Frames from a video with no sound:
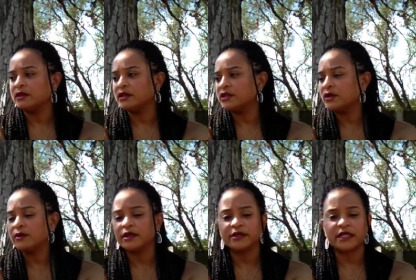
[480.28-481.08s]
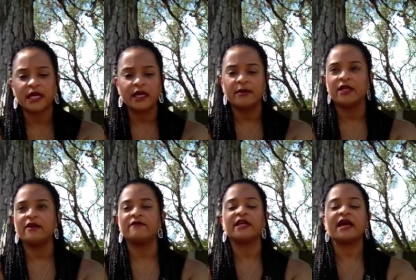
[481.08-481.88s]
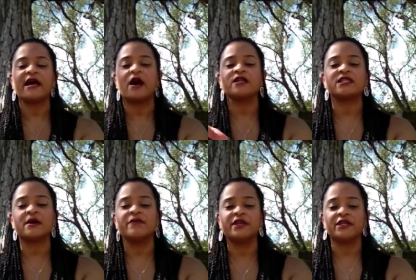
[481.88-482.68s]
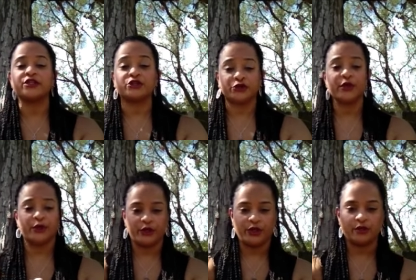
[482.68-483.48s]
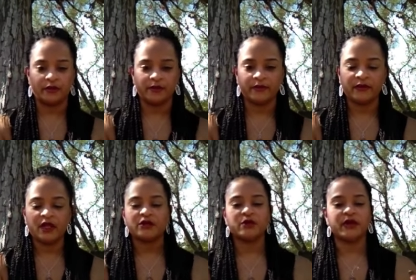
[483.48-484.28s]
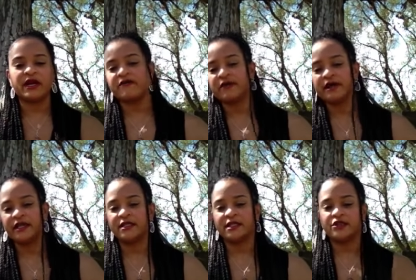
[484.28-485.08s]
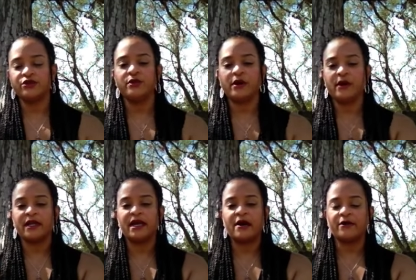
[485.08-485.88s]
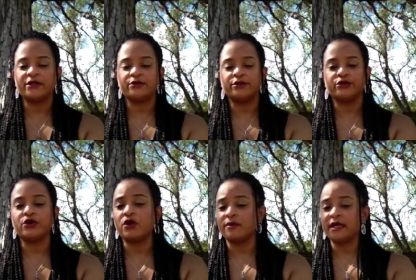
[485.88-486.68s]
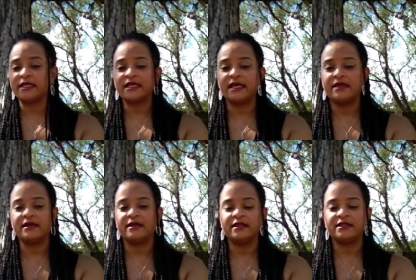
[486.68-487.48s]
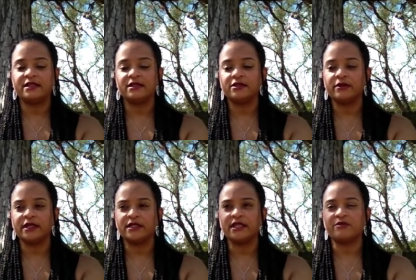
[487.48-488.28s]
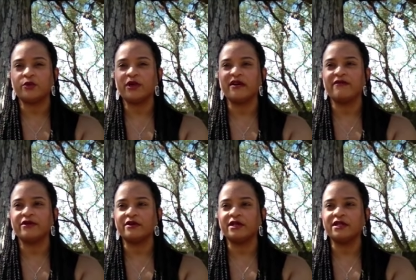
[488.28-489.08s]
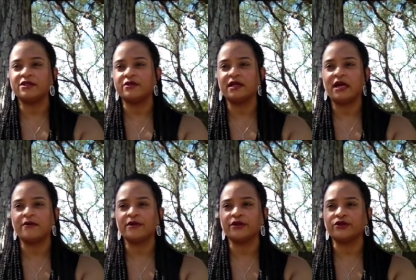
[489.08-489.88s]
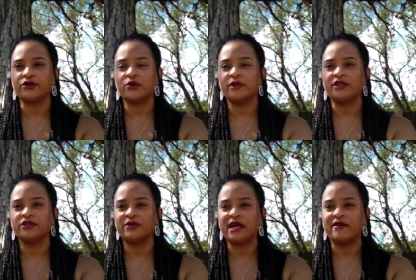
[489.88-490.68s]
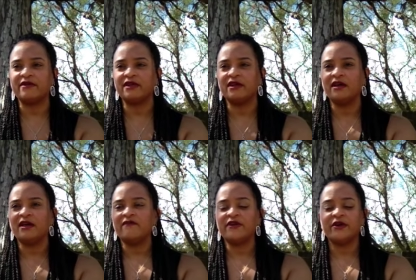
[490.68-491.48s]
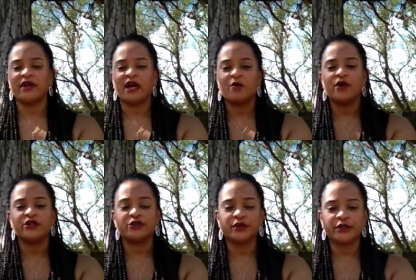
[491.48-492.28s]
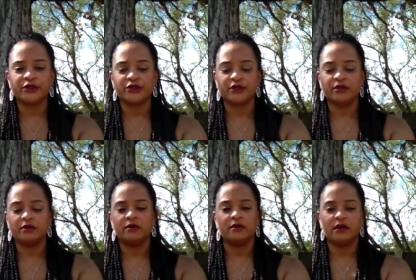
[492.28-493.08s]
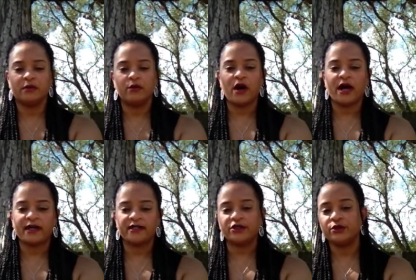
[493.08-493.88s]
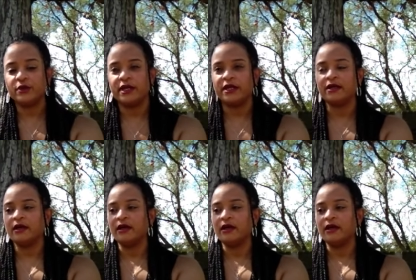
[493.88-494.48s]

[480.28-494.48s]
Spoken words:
adult entertainment and everything. They got something to trigger you. So whatever it is that you are allowing to control, I'm not saying none of these things don't exist, but whatever it is you're allowing to control because you haven't figured out what triggers you and why it's doing it